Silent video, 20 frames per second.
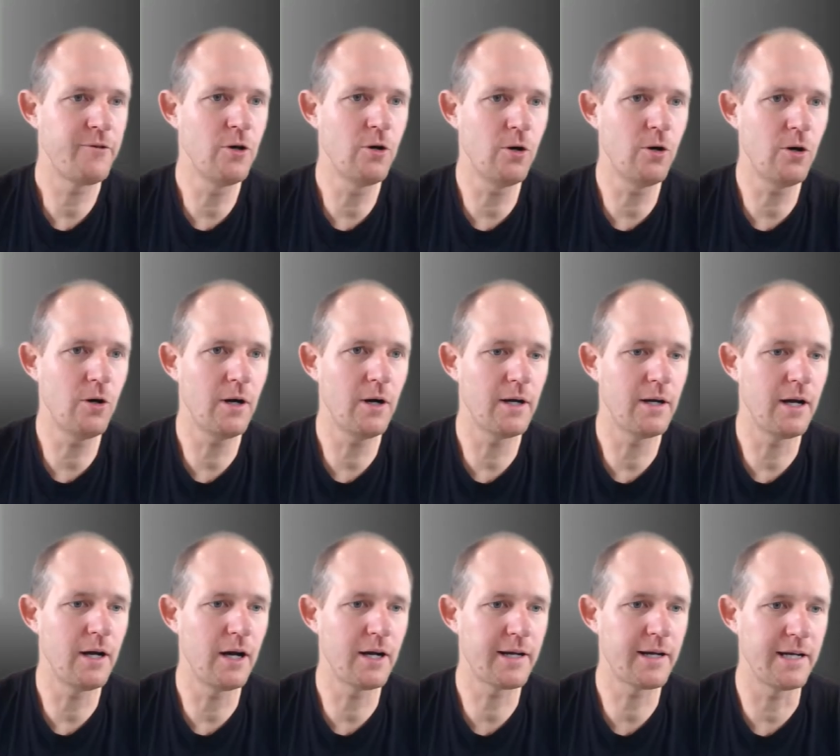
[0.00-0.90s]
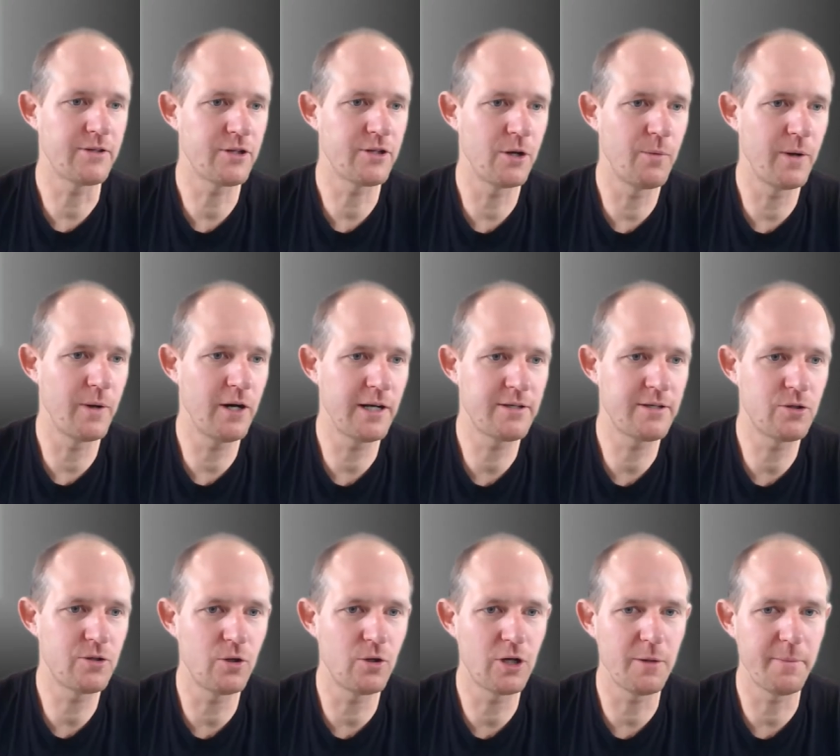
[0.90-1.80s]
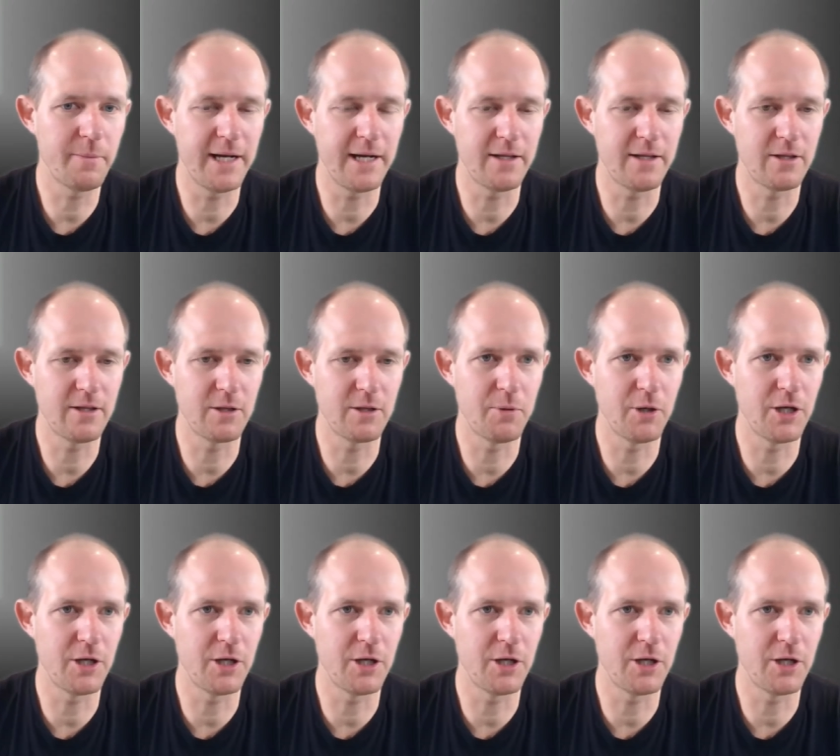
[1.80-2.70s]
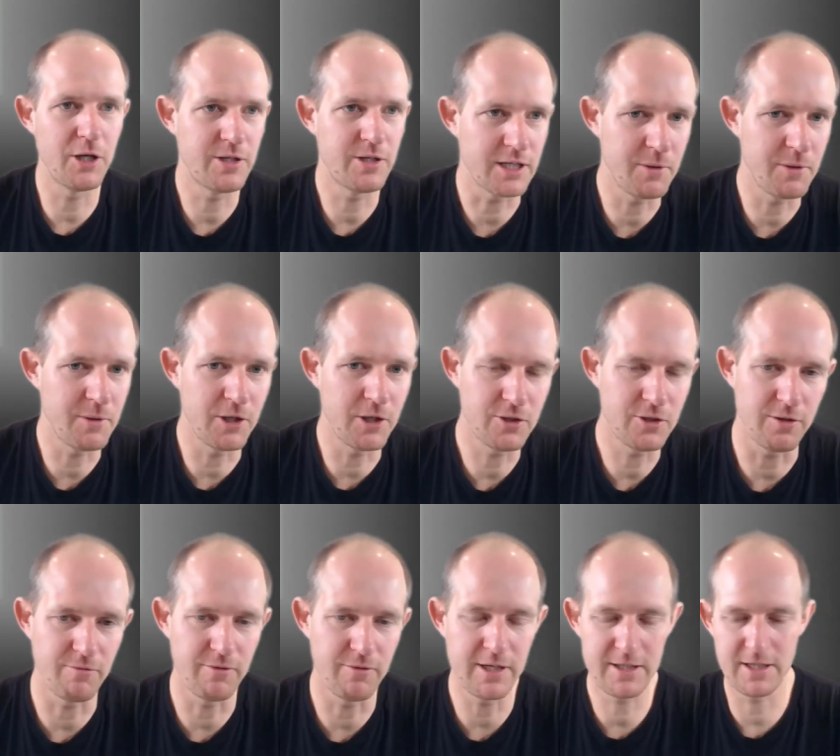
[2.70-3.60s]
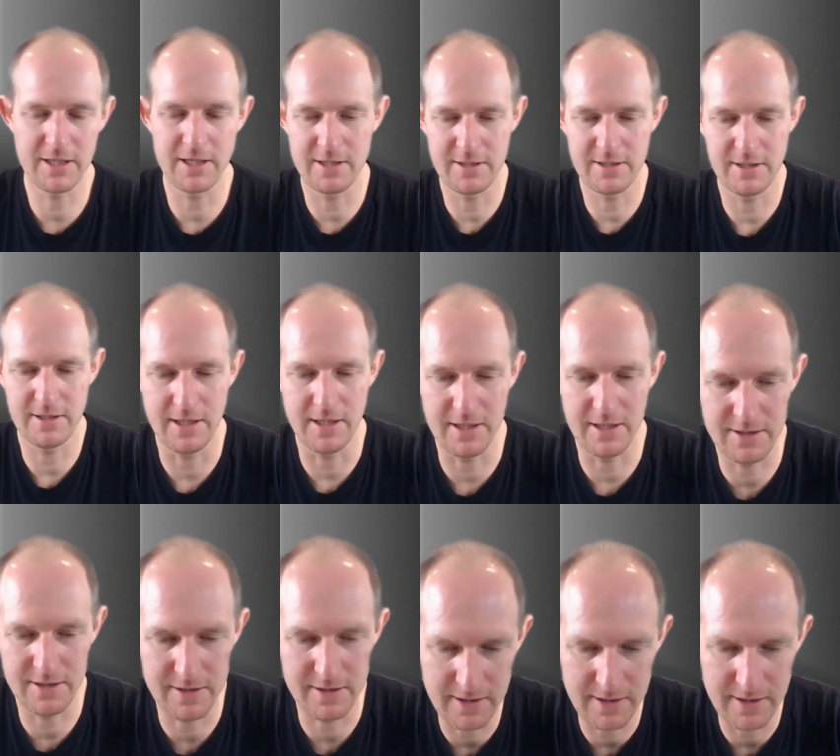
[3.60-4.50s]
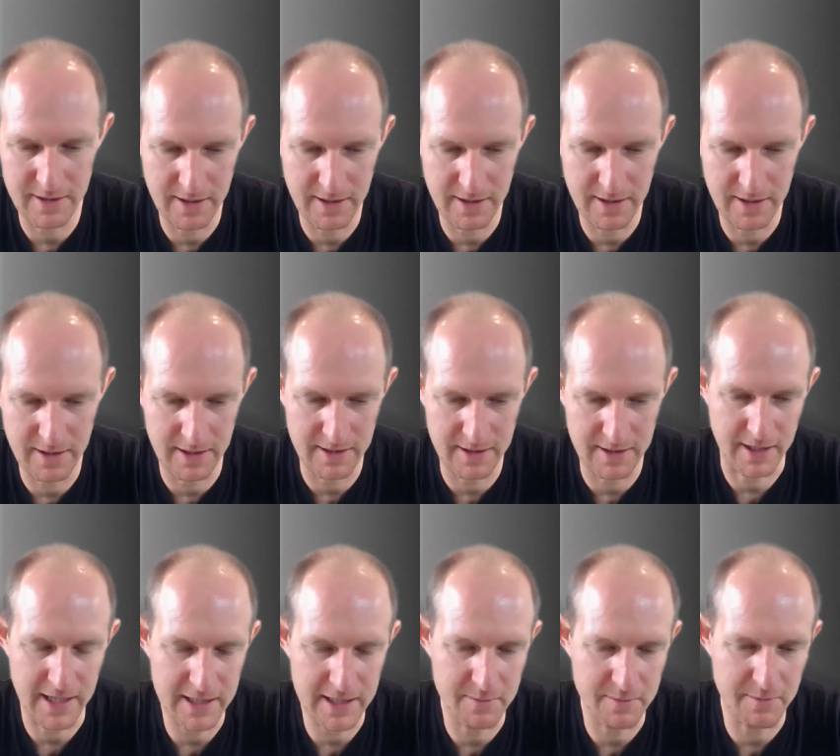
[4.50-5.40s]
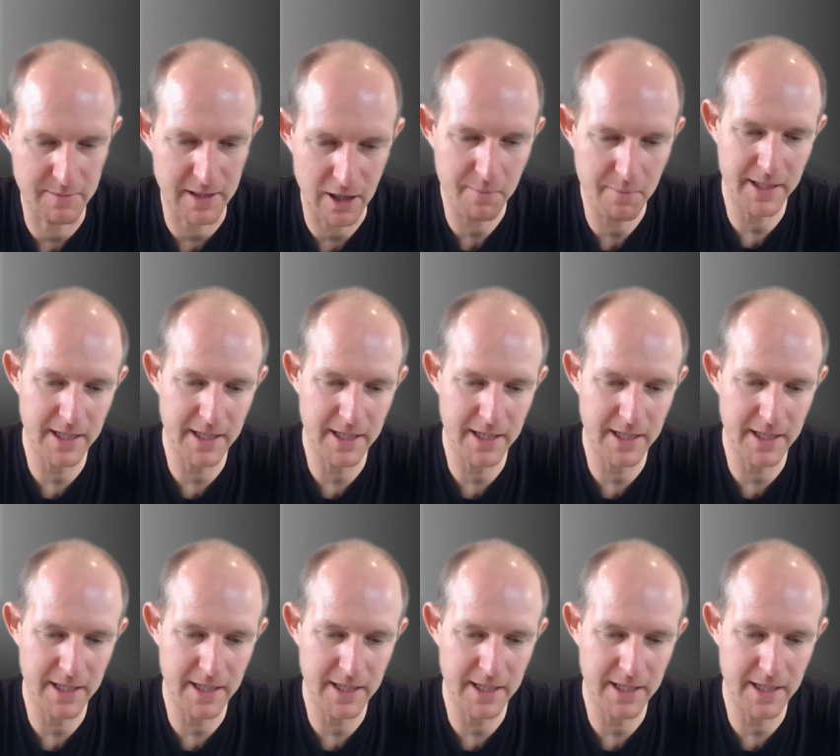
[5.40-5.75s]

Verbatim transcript: you're okay, so when I talk about the person exposed to the risk is is is the customer,